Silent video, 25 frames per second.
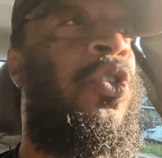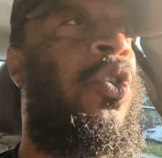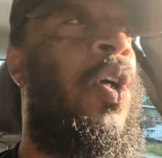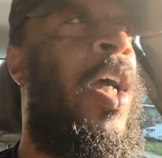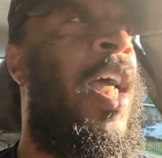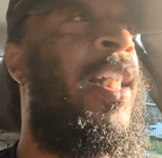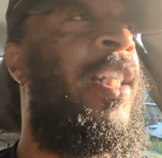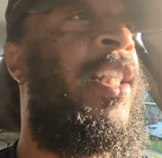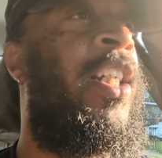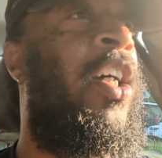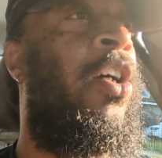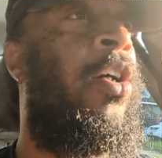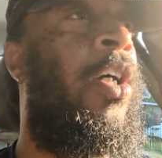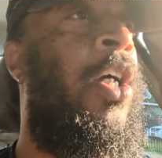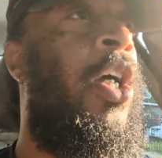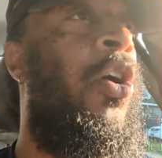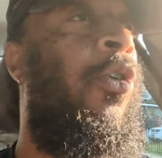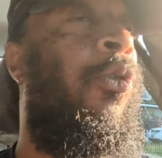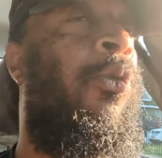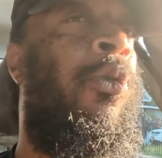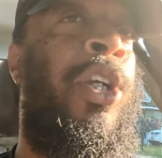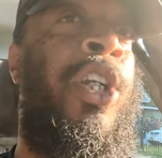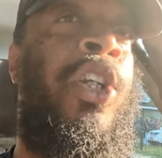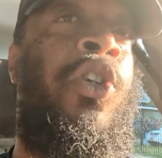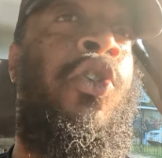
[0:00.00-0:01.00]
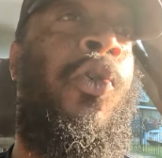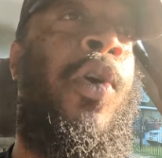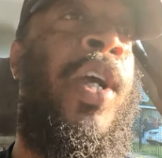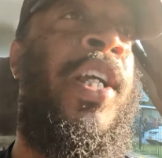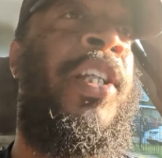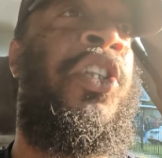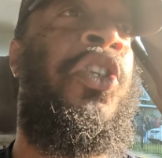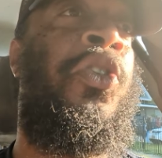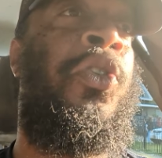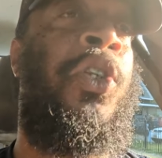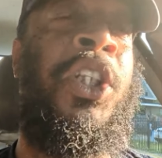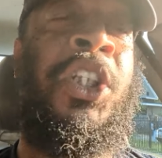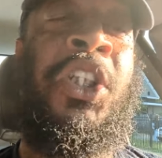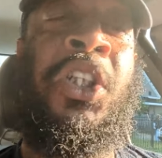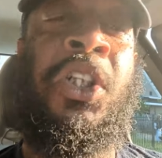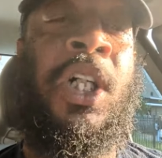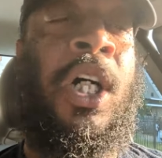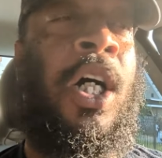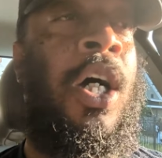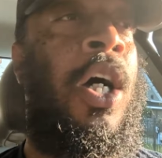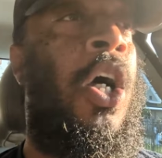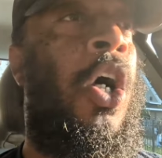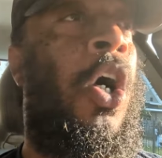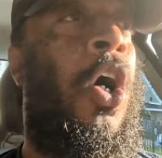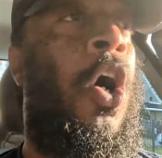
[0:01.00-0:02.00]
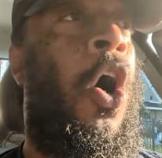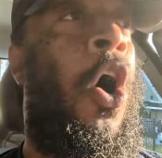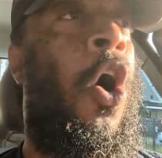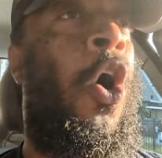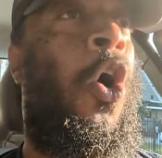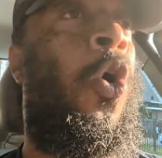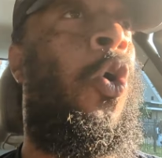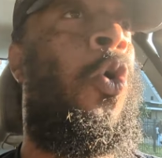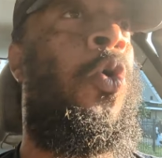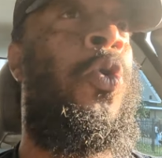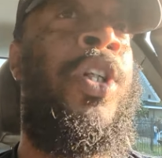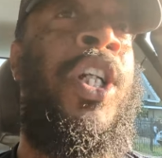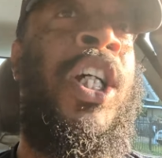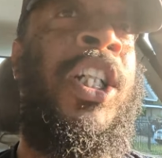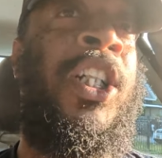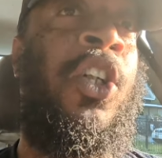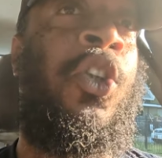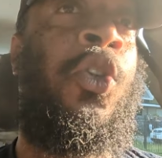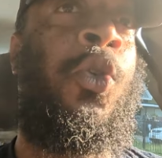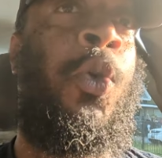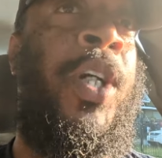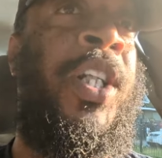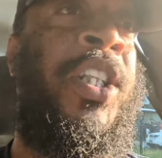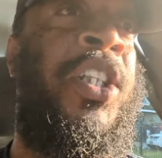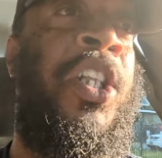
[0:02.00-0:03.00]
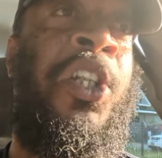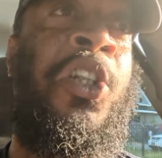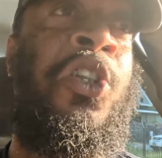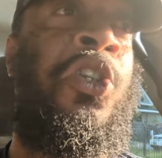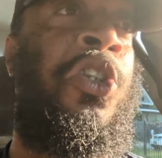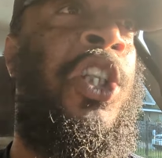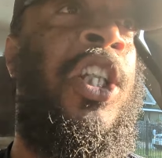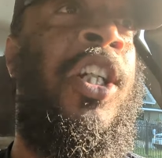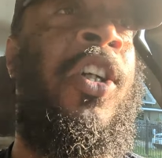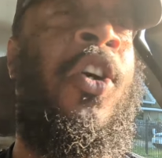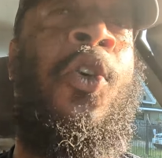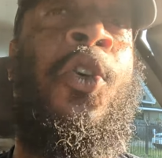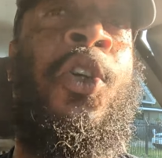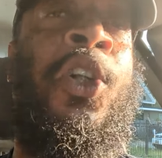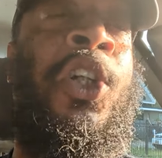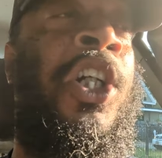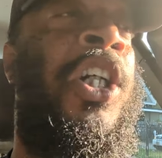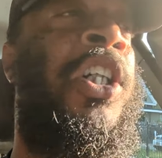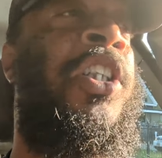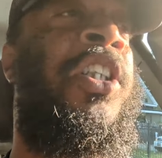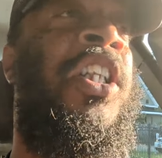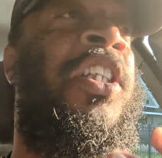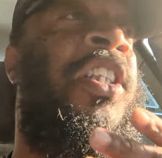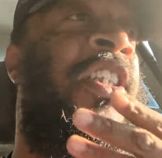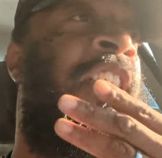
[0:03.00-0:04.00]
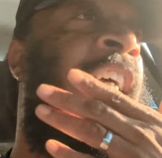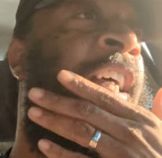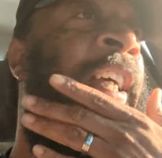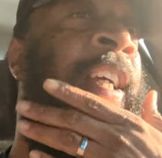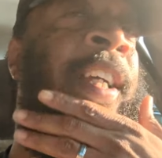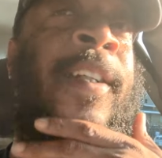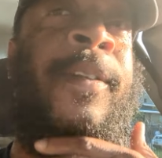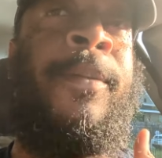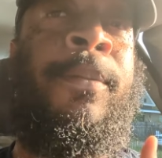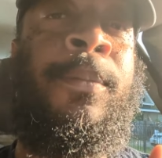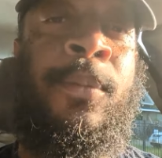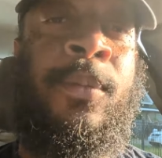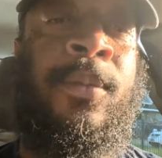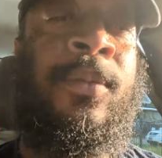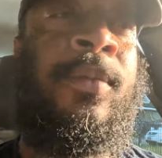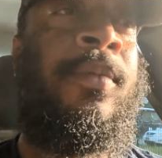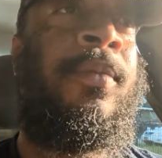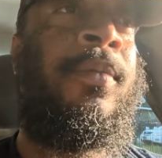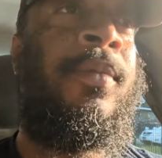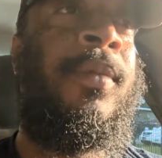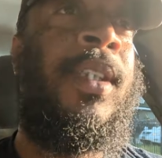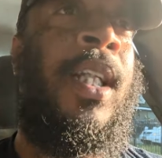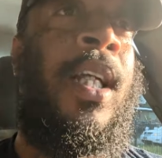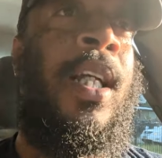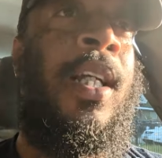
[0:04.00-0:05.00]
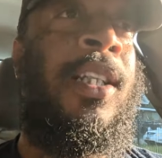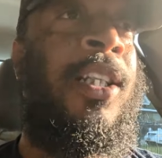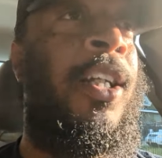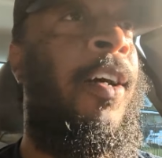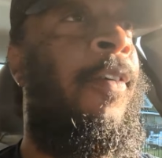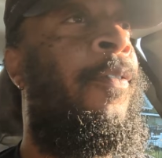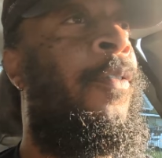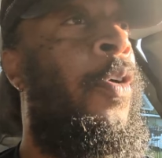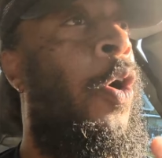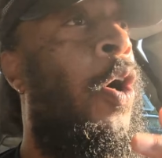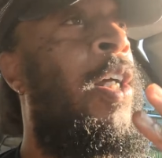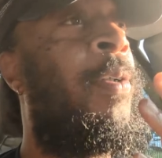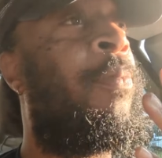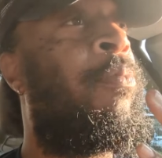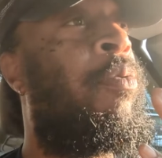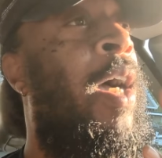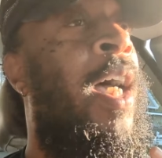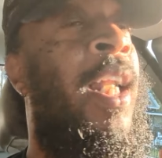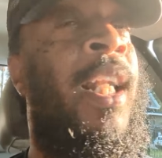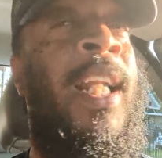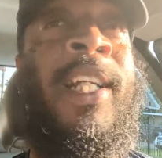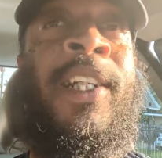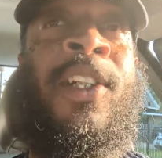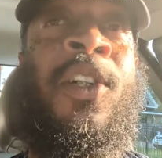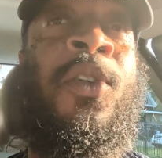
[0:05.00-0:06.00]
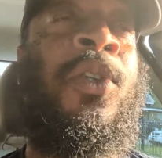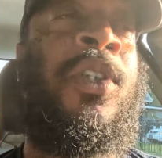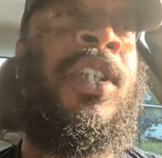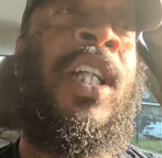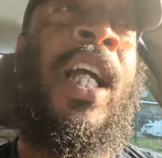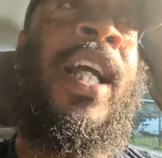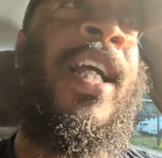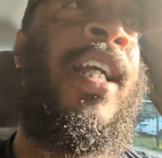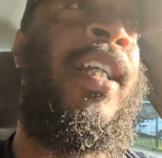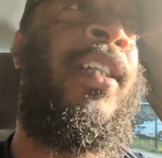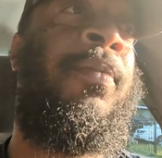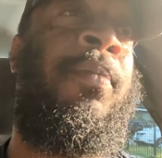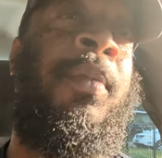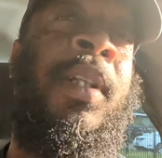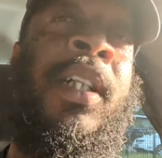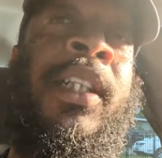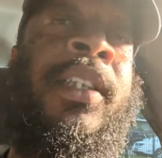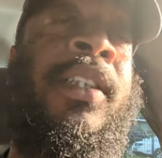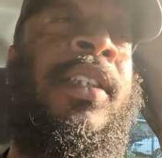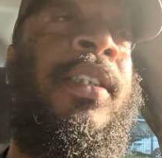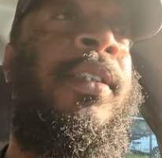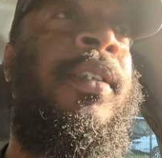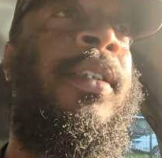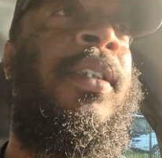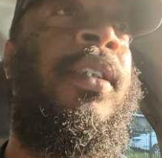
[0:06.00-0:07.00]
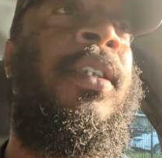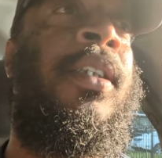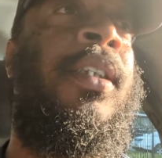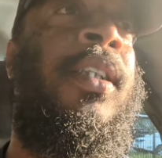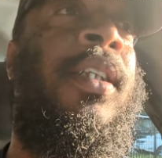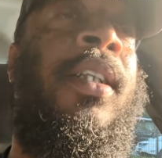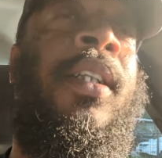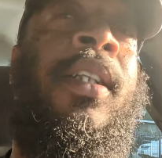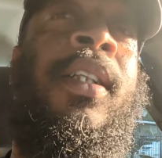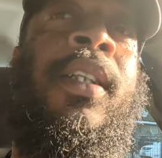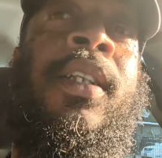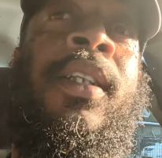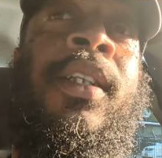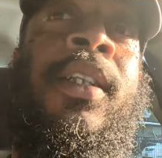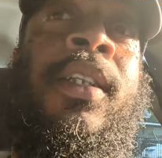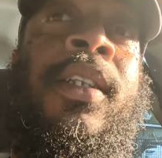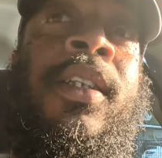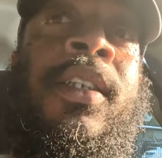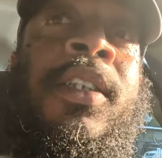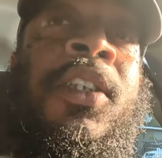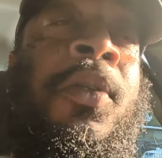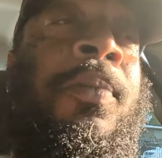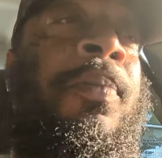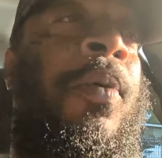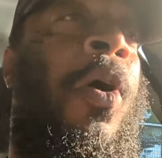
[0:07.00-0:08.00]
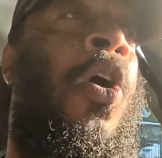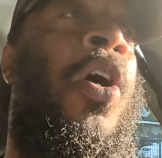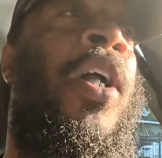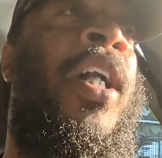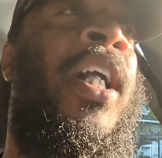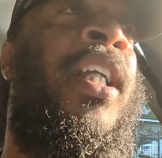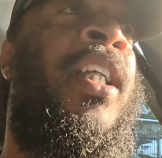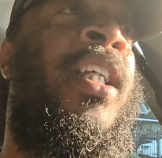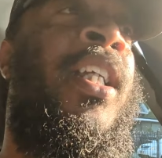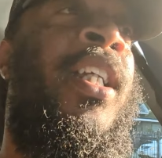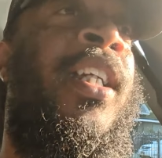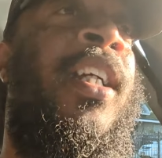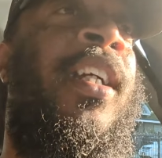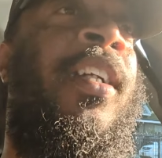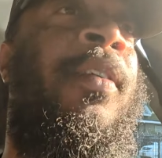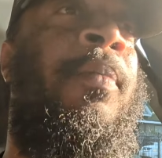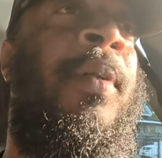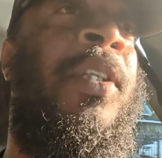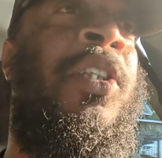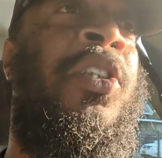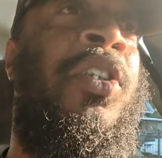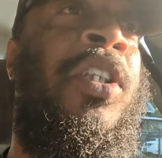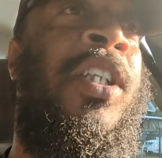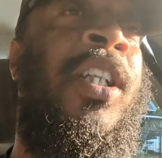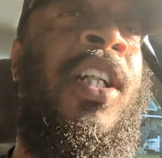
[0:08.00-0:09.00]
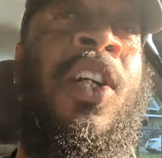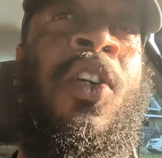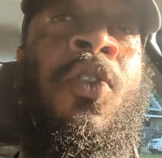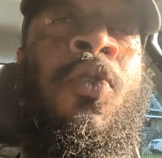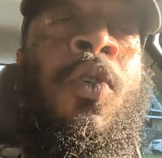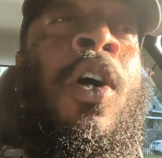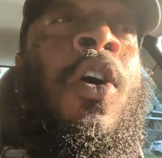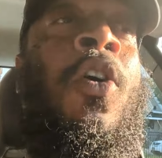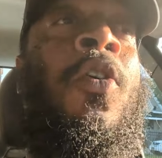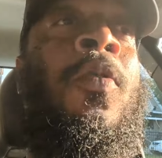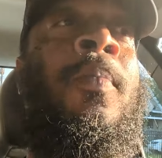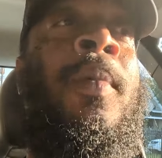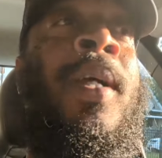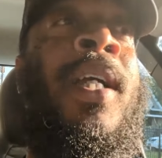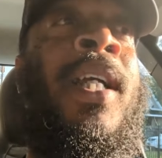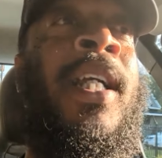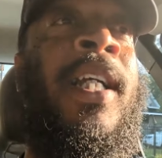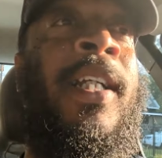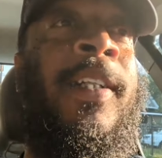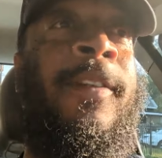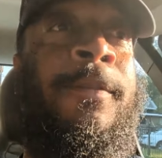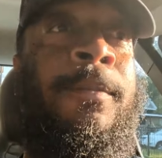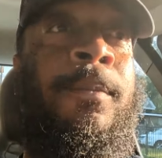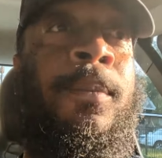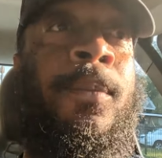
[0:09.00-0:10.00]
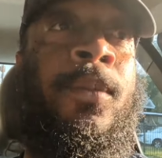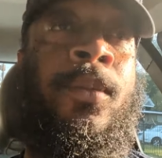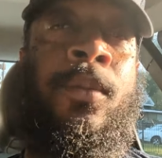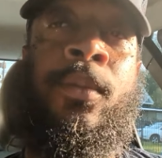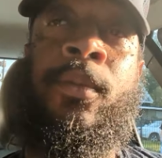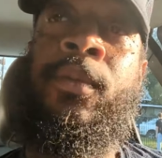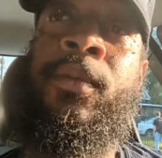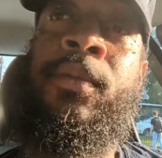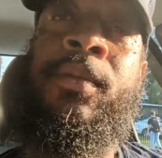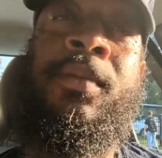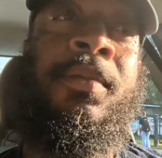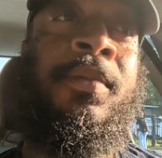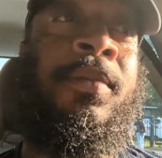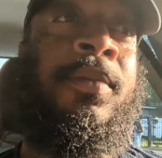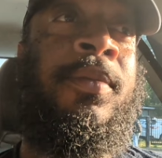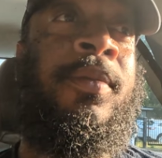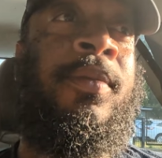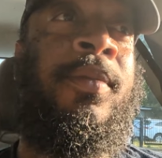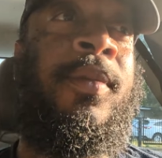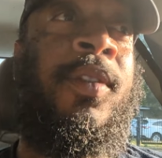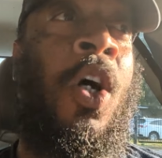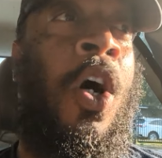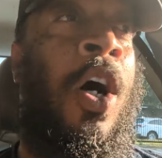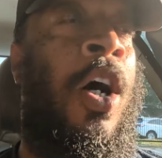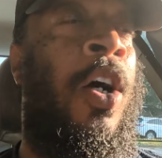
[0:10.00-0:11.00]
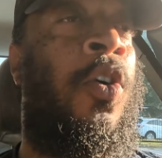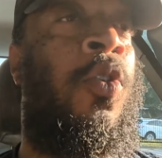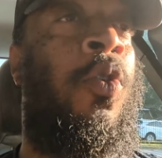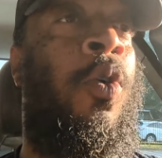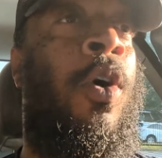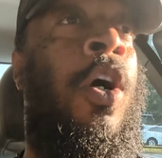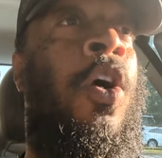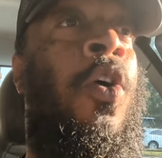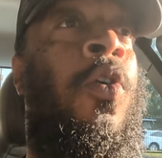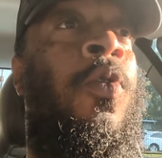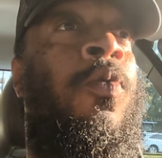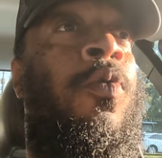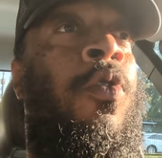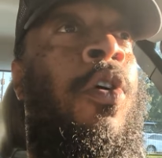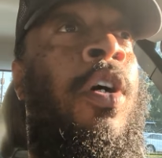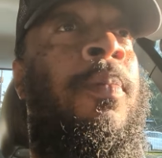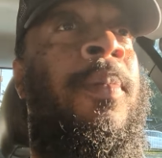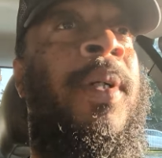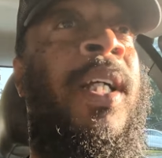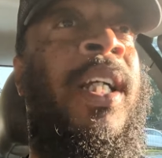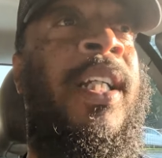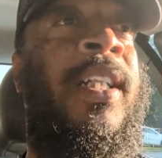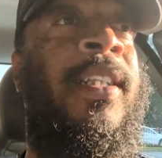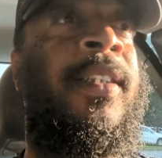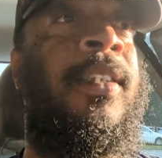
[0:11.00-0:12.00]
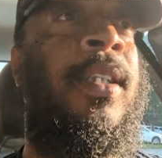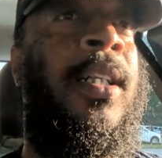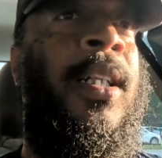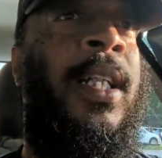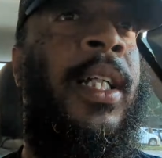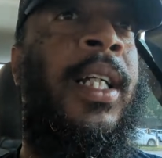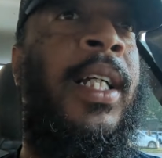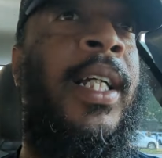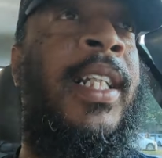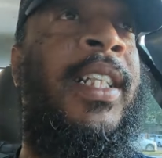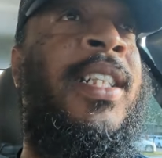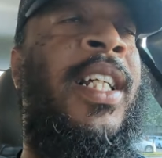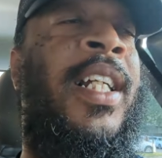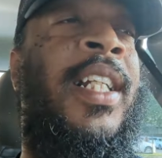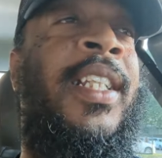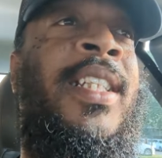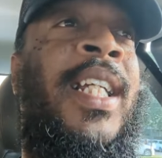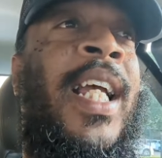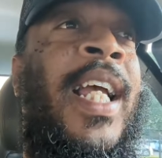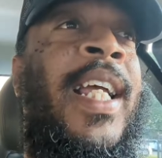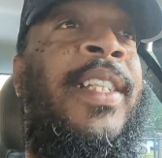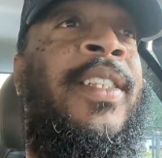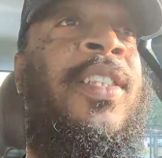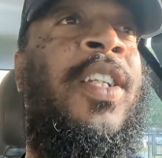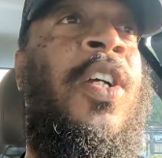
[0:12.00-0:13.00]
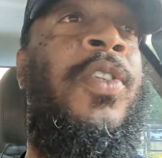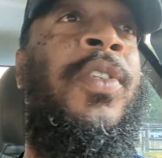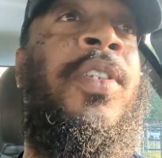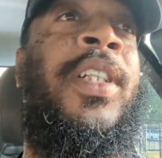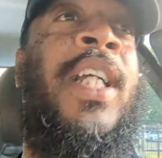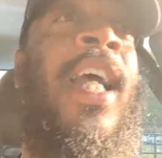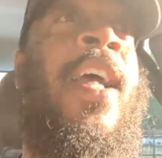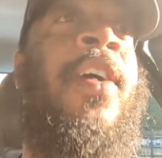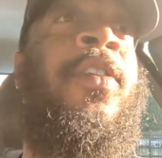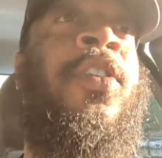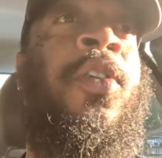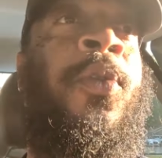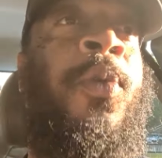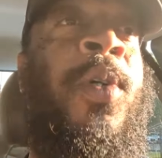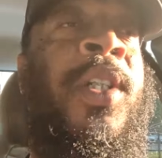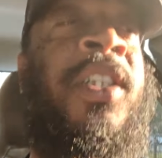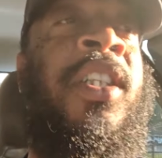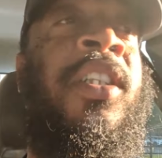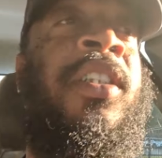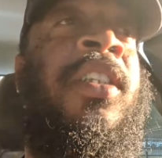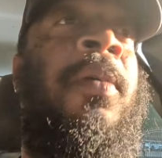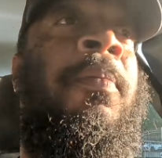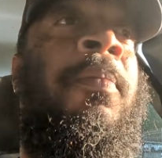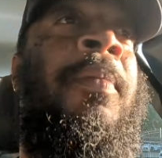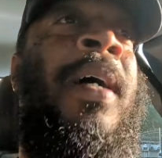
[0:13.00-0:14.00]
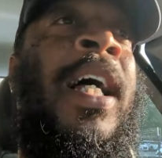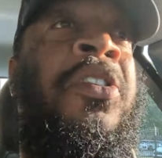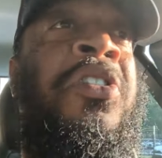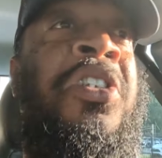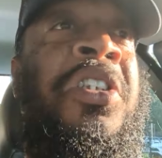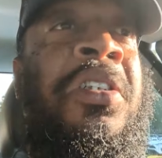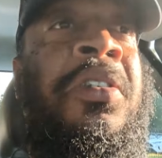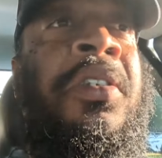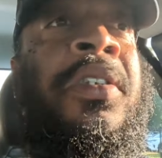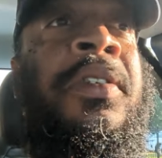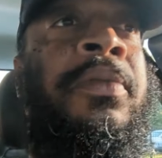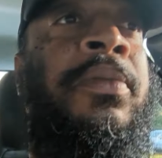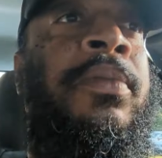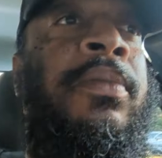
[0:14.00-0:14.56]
trying to recreate you into a whole nother creature. You still going to look the same. Your voice probably ain't going to change much. you are born again, but you're still a grown man or a grown woman. He's going to change certain characteristics about you